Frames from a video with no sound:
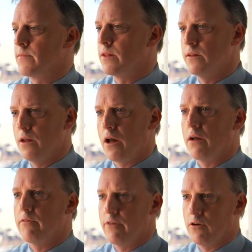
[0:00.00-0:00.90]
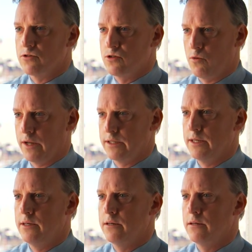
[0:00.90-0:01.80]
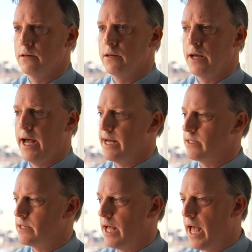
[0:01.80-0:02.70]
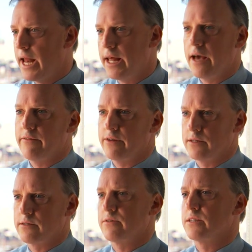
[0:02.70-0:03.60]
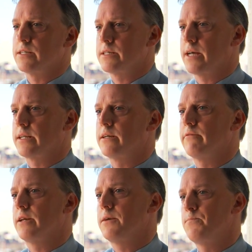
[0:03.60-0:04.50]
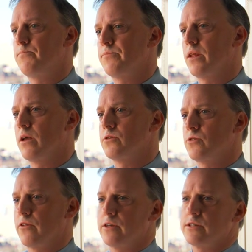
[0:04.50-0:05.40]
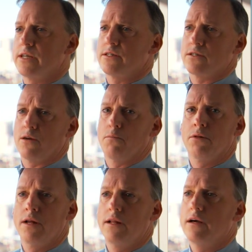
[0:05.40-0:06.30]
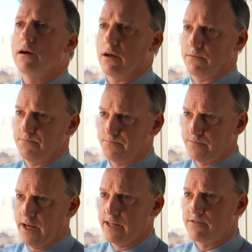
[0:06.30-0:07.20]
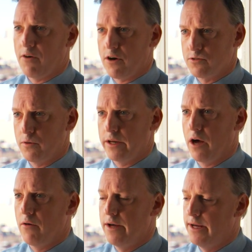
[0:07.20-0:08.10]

None of those 20 has any evidence of disease activity. So the disease is completely gone, as far as we know.